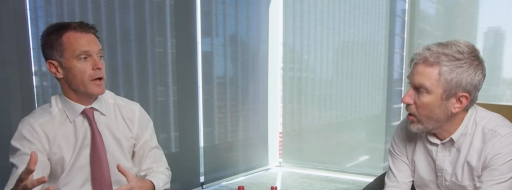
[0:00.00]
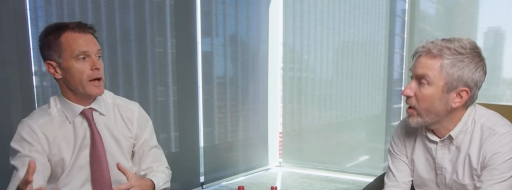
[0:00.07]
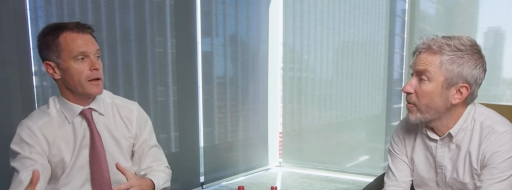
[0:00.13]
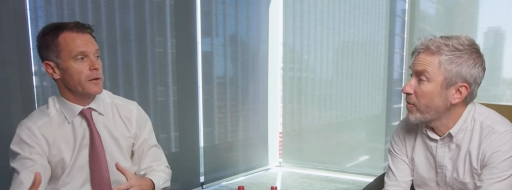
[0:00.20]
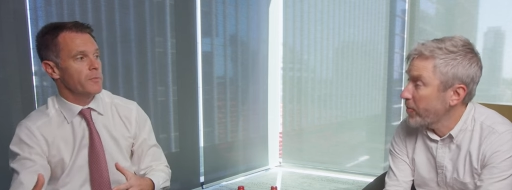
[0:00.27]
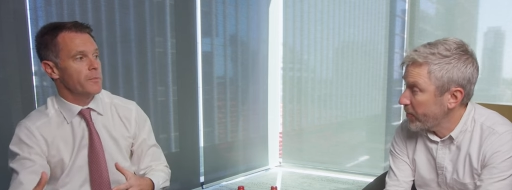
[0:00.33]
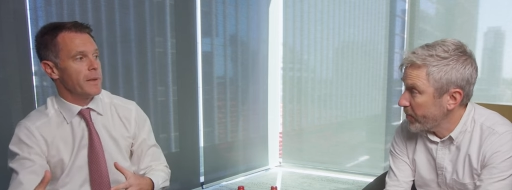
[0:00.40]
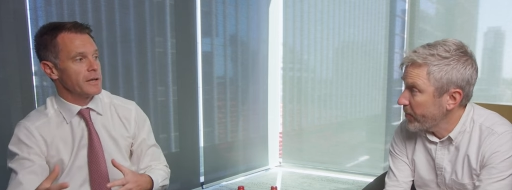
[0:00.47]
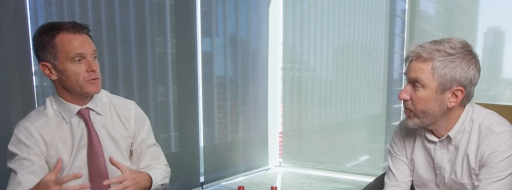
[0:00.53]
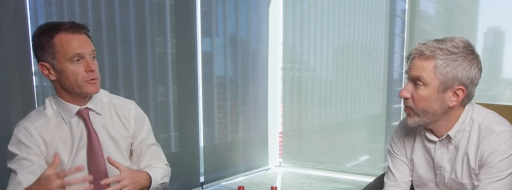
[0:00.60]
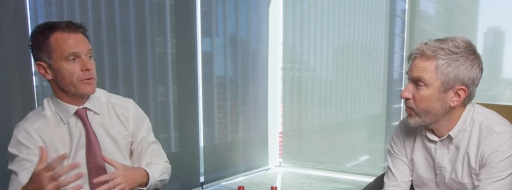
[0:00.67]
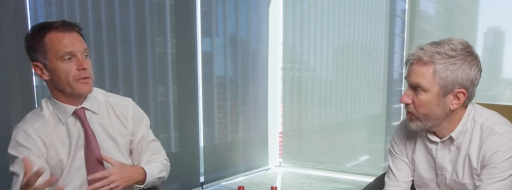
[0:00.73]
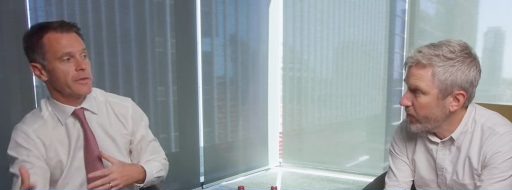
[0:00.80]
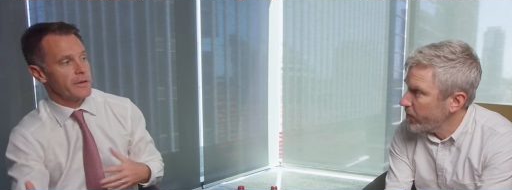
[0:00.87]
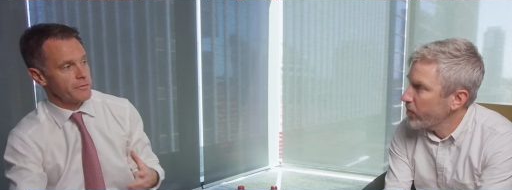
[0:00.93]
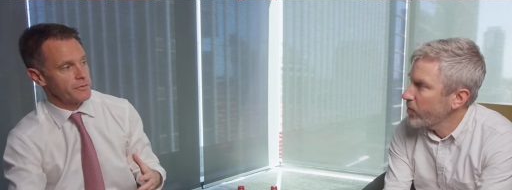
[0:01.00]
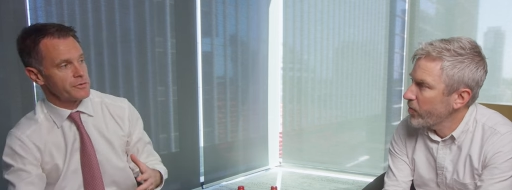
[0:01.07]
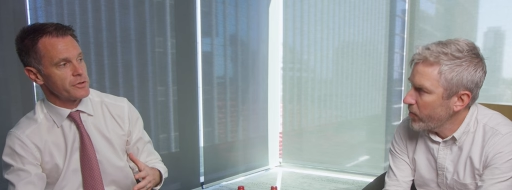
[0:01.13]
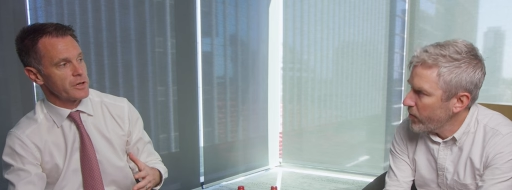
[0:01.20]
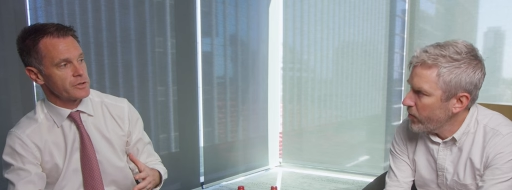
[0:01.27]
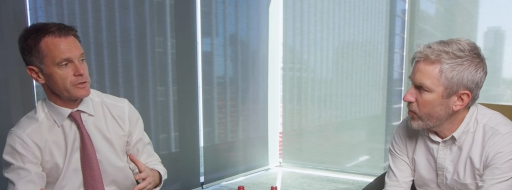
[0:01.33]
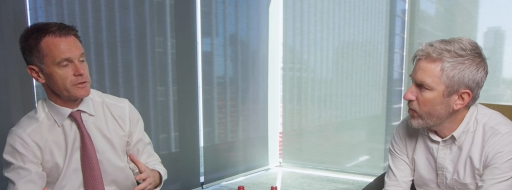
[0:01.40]
Speaker 1: how to make sure that the
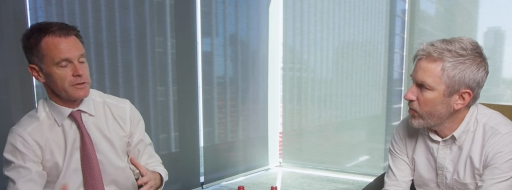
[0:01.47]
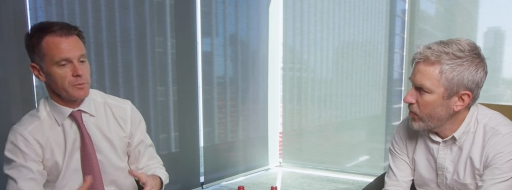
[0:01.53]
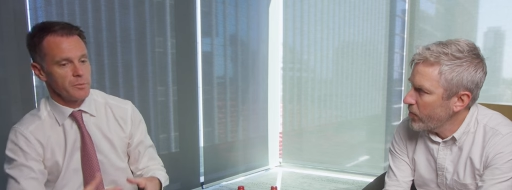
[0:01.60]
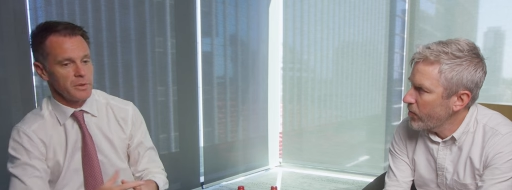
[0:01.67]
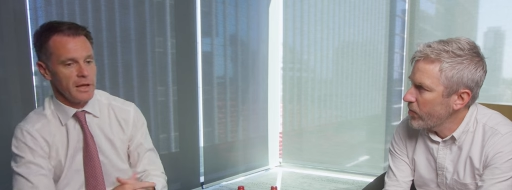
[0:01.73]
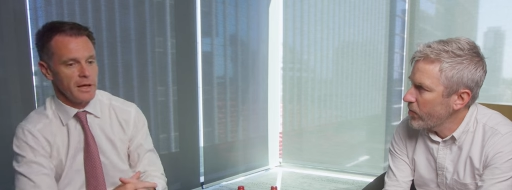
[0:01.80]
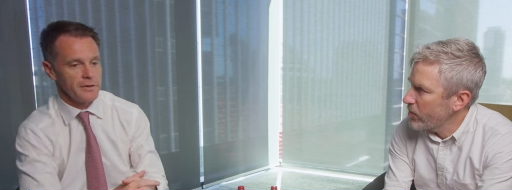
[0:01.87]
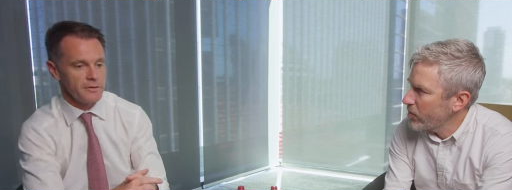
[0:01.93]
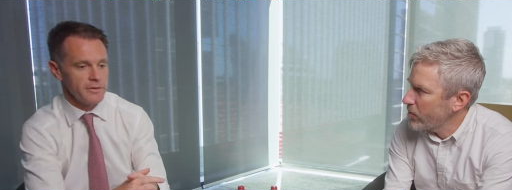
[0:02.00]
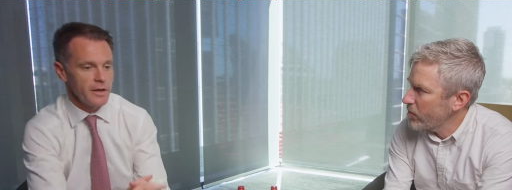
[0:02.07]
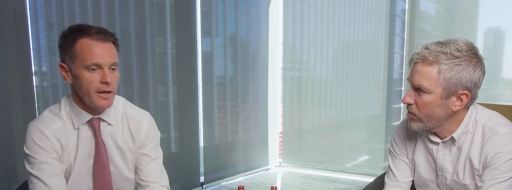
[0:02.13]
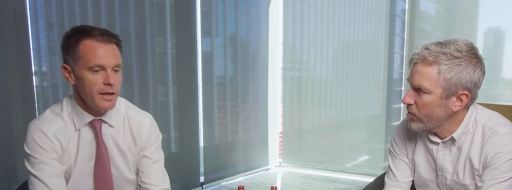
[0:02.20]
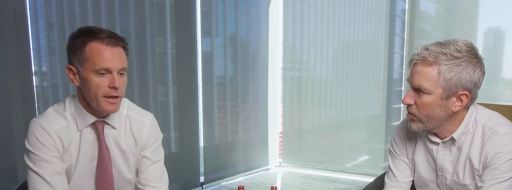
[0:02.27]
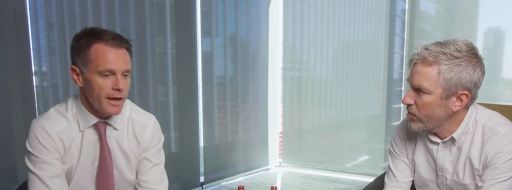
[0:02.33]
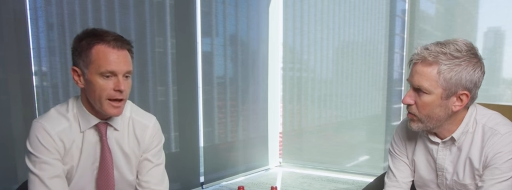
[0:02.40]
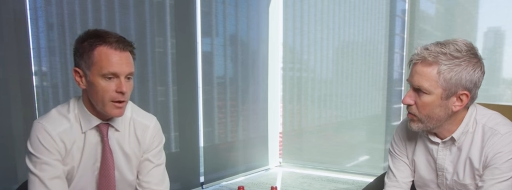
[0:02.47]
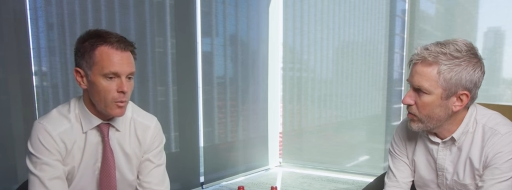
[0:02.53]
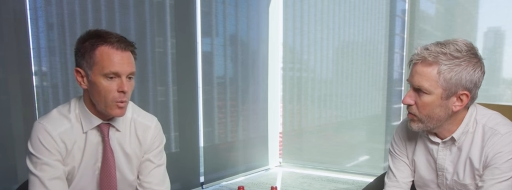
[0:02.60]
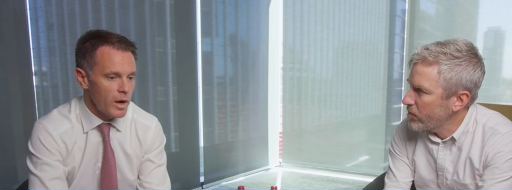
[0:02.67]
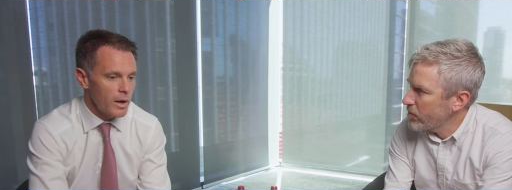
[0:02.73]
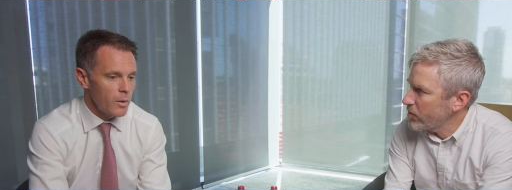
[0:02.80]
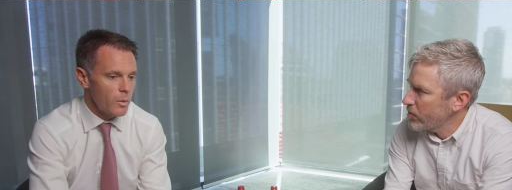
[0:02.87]
infrastructure is in place, and
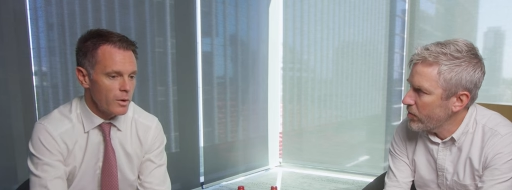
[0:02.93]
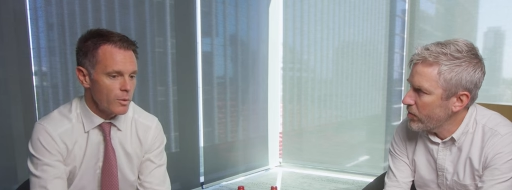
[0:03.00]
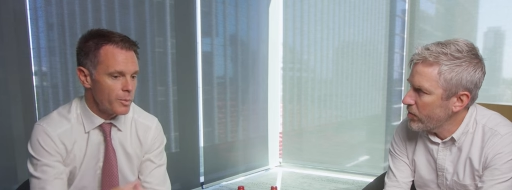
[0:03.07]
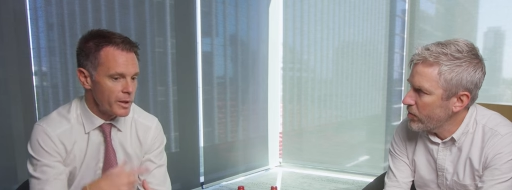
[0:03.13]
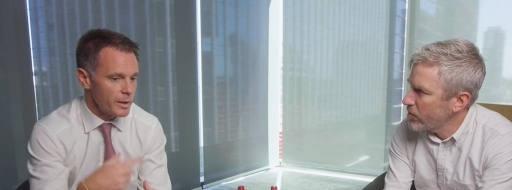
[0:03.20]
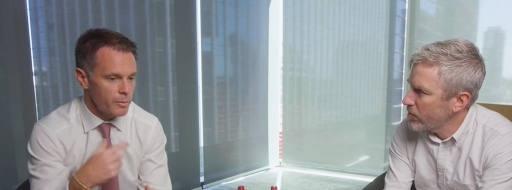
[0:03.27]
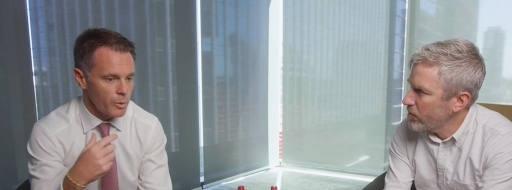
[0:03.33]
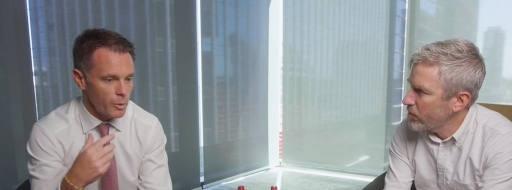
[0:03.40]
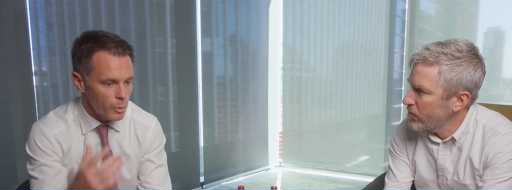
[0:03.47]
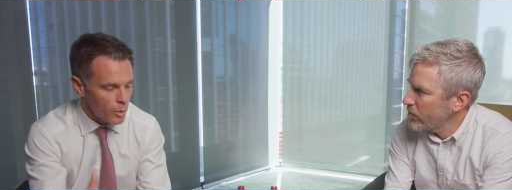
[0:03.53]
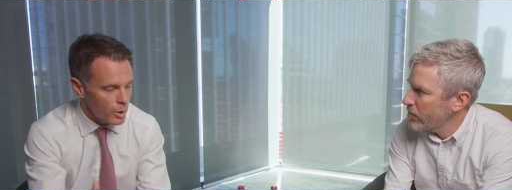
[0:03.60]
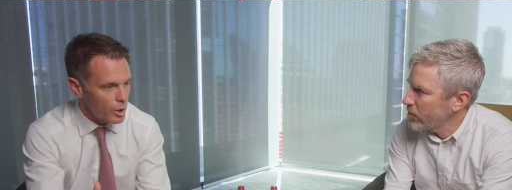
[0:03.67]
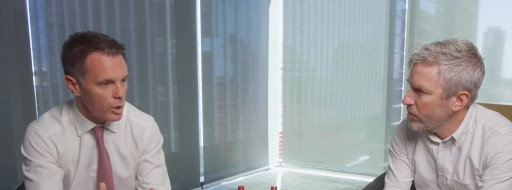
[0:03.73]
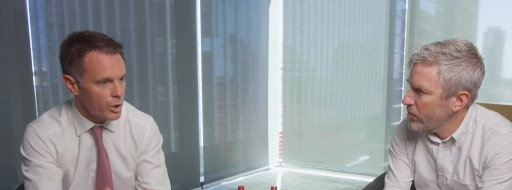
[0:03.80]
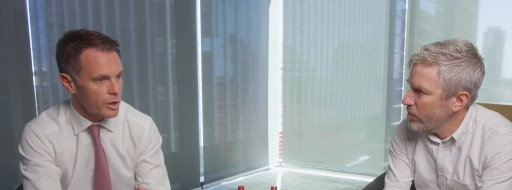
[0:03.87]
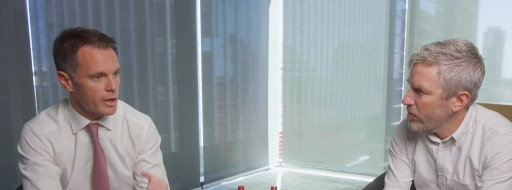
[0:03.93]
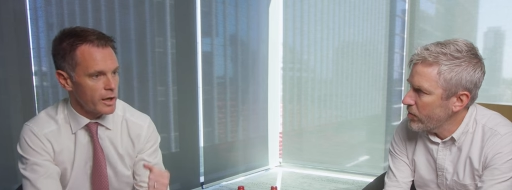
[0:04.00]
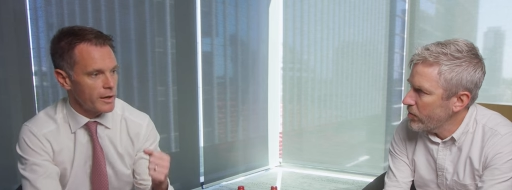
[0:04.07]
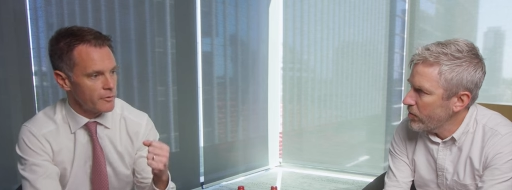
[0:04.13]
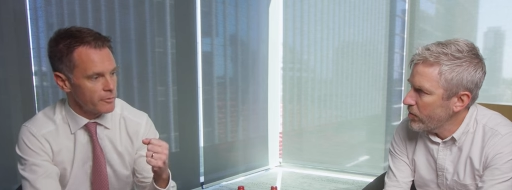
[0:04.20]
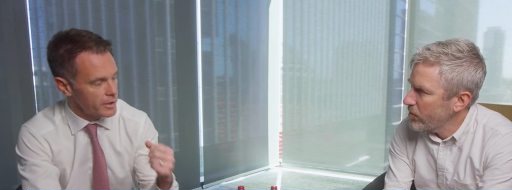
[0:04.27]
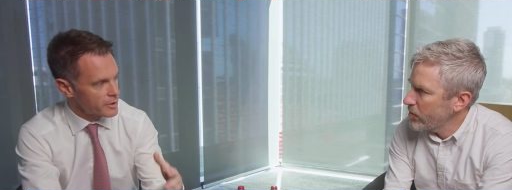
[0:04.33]
where will people work
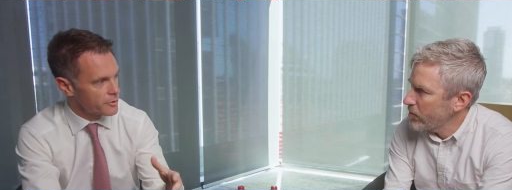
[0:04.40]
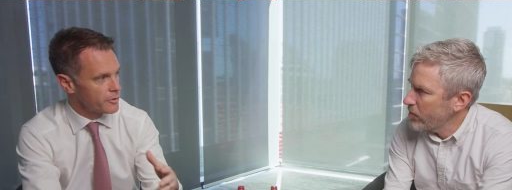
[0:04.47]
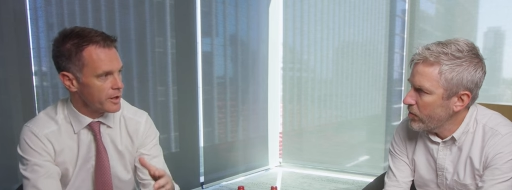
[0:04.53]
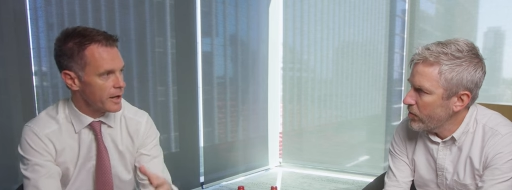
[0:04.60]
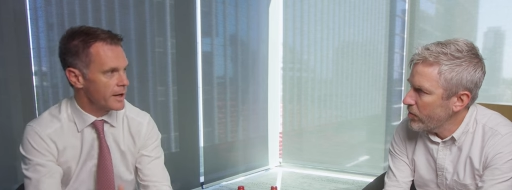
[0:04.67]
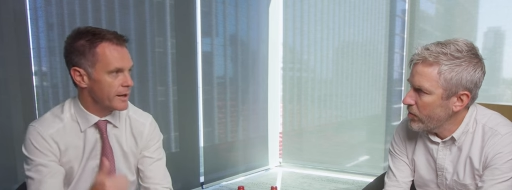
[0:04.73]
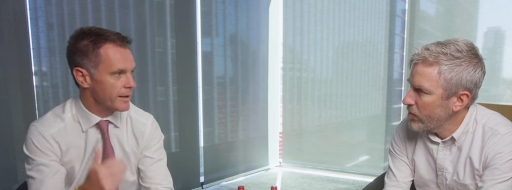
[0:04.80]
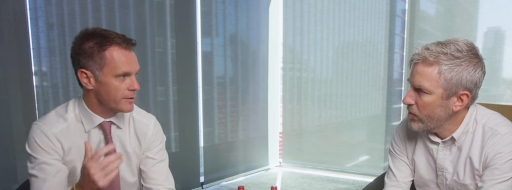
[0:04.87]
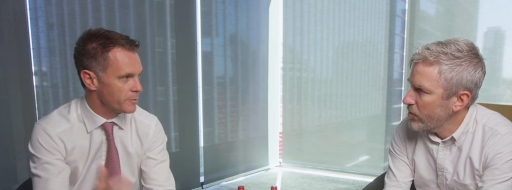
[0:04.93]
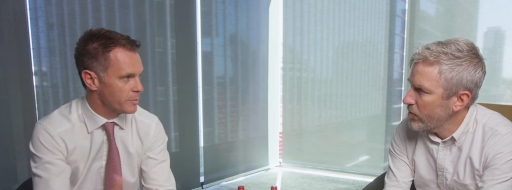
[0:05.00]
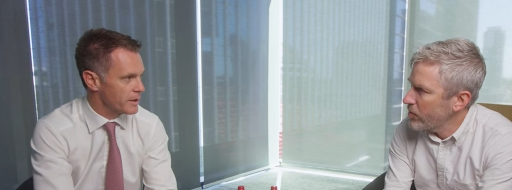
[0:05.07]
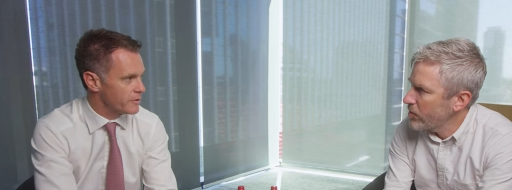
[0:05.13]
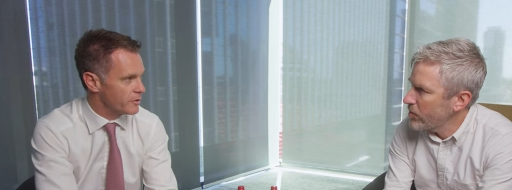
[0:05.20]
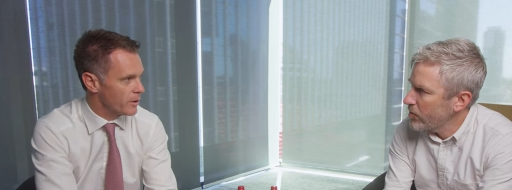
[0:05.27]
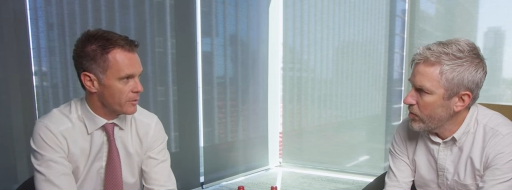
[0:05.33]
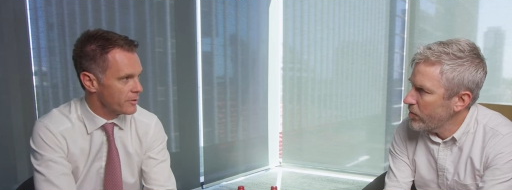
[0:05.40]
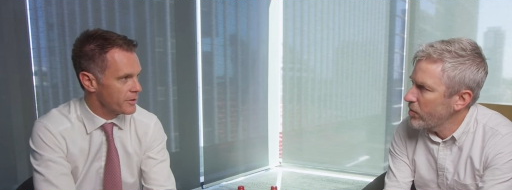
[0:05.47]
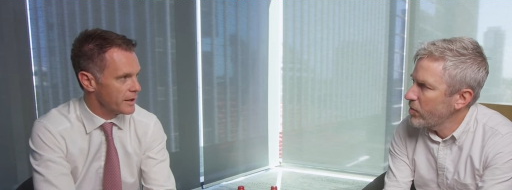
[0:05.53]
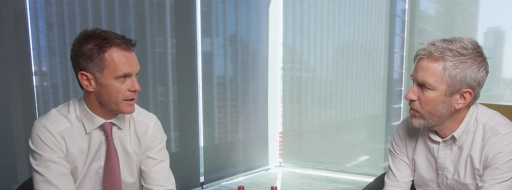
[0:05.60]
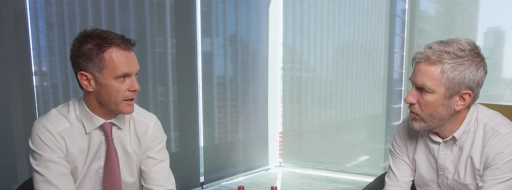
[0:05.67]
and recreate and spend time with their